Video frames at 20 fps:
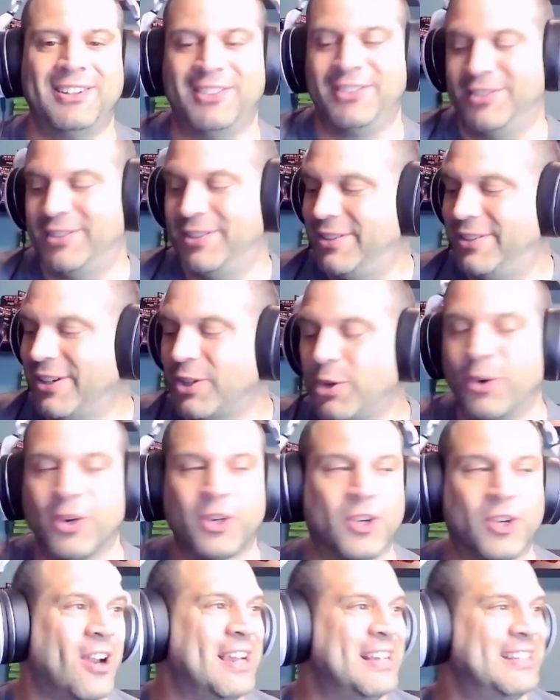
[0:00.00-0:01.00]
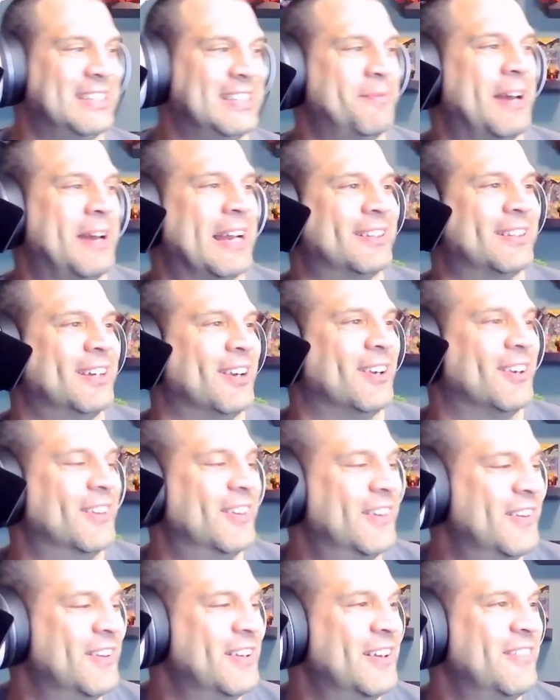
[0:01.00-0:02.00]
they're going crazy back there.
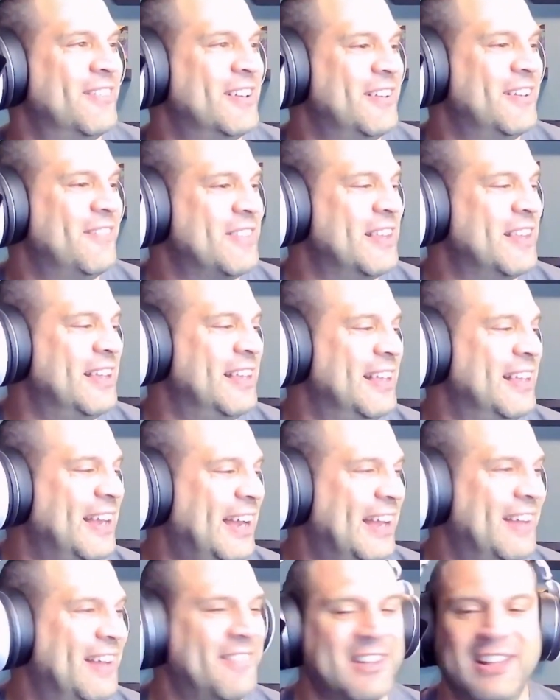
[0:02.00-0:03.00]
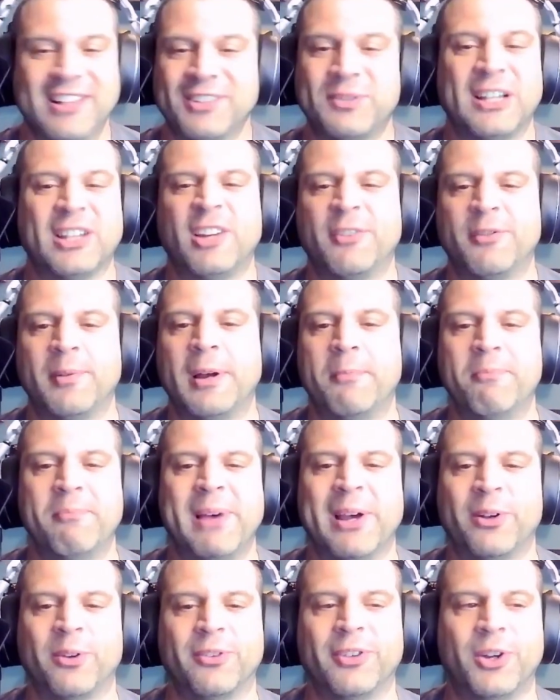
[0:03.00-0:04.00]
That's what I love about
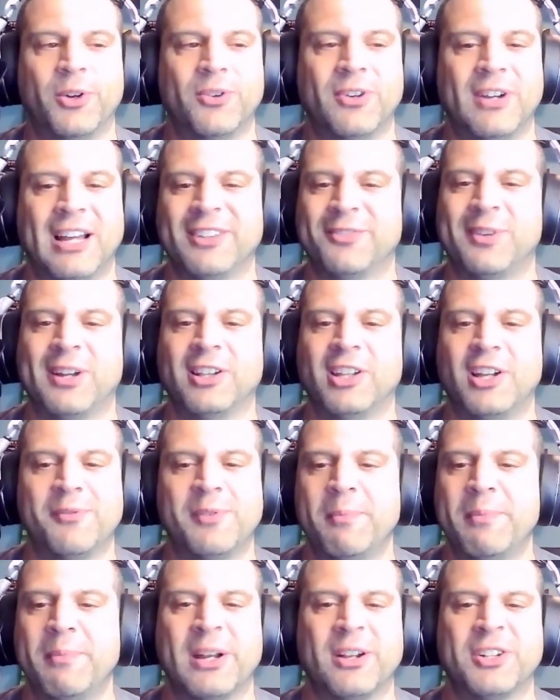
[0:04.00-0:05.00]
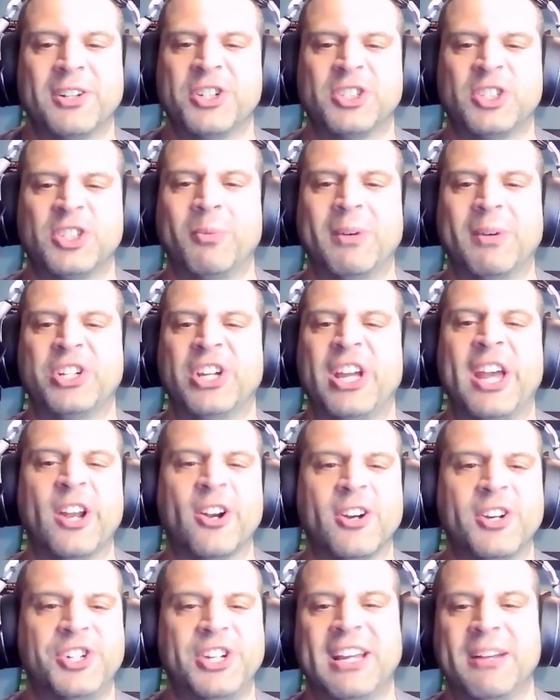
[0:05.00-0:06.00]
metal, though. That's what I love about metal. It's just so much
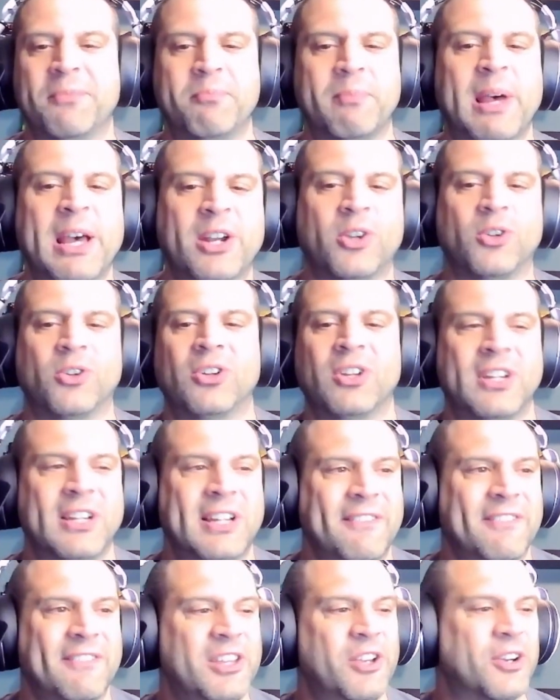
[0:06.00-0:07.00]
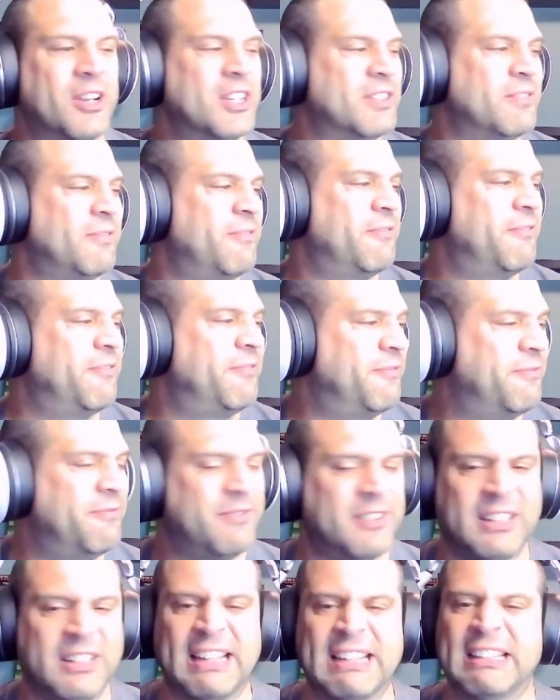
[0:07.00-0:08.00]
energy in metal. You can just,
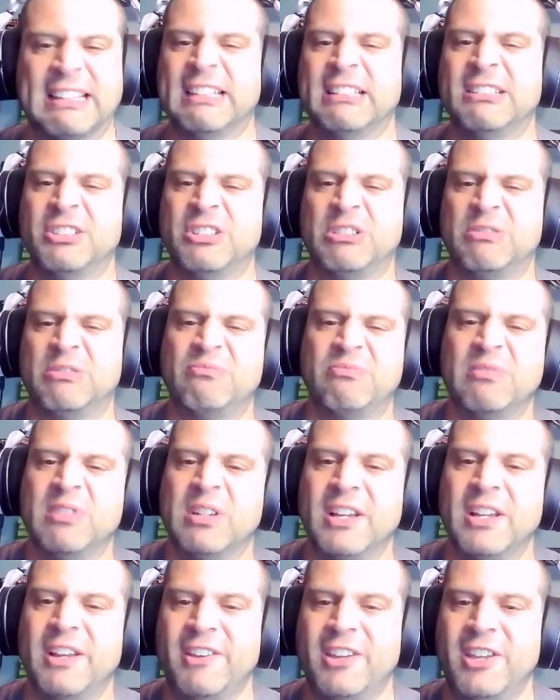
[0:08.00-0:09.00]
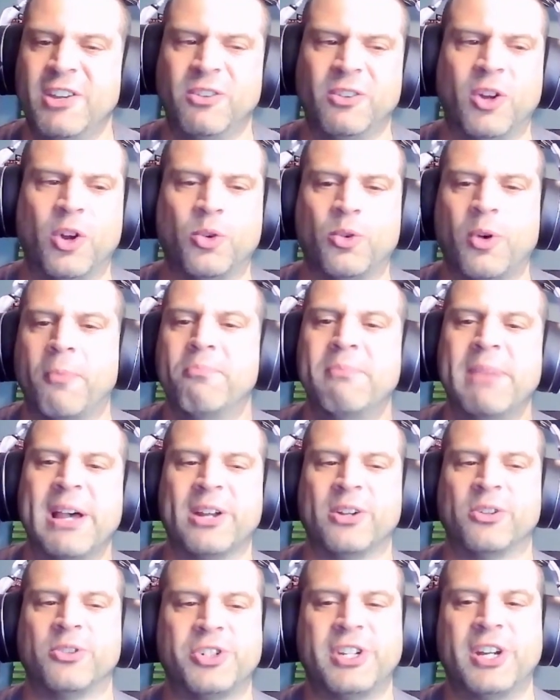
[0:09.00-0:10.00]
like, just... You go to a
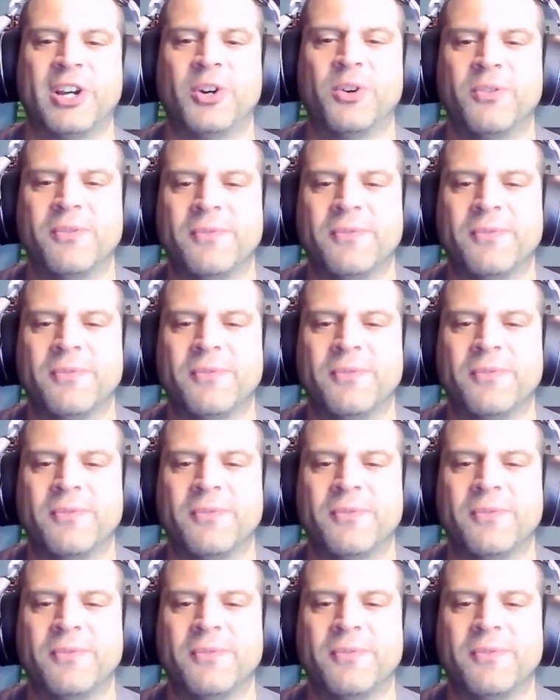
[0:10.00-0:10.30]
metal show,